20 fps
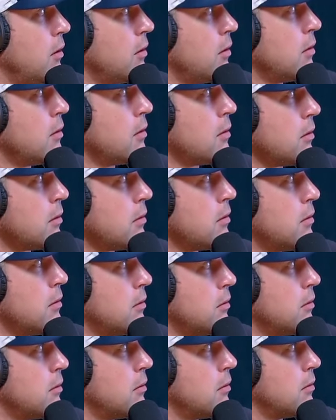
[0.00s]
health care
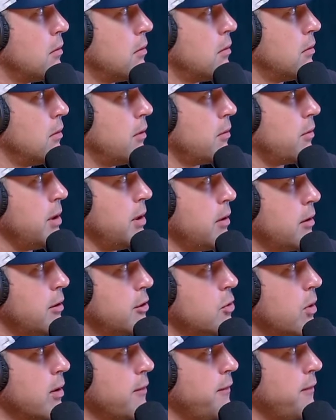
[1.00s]
for...
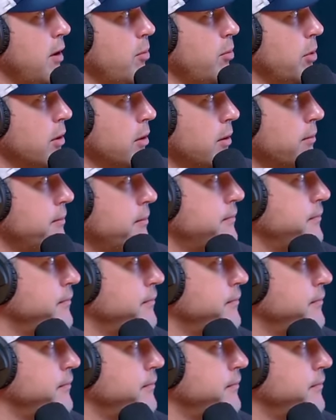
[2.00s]
$325 billion.